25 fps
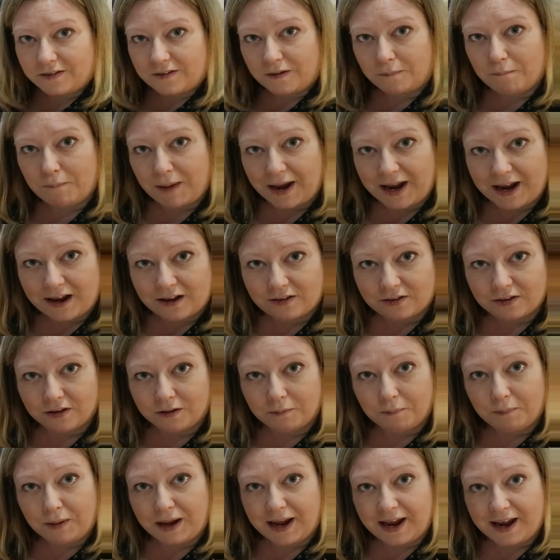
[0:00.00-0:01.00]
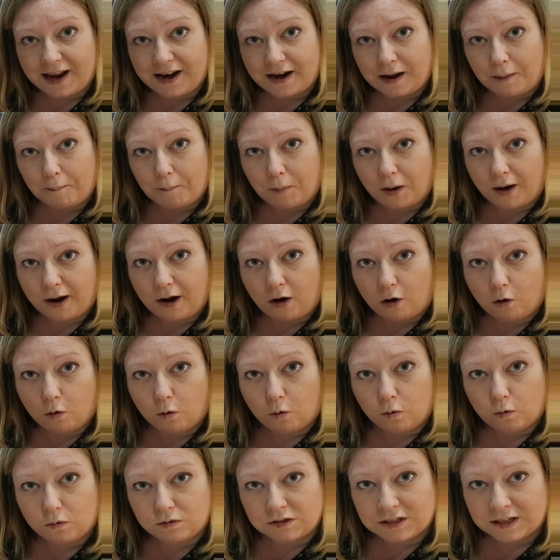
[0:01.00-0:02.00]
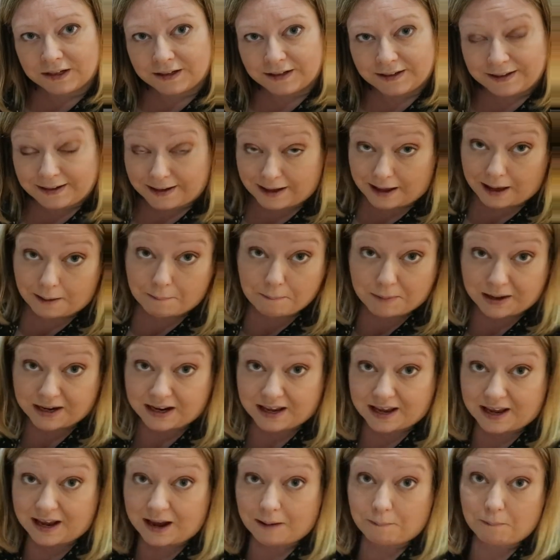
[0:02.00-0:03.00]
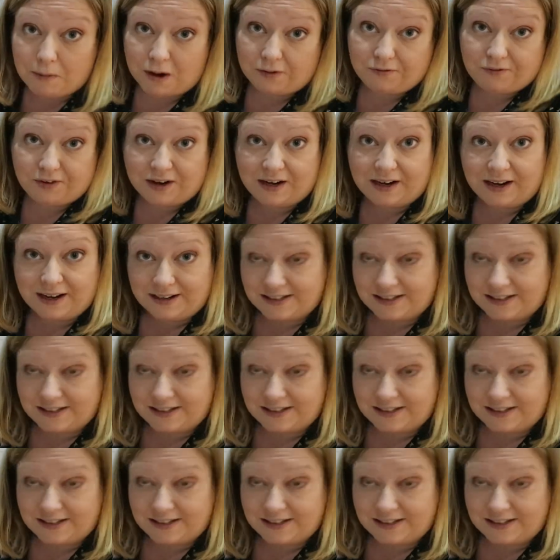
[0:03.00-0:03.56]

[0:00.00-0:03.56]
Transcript: to make them in my old mini muffin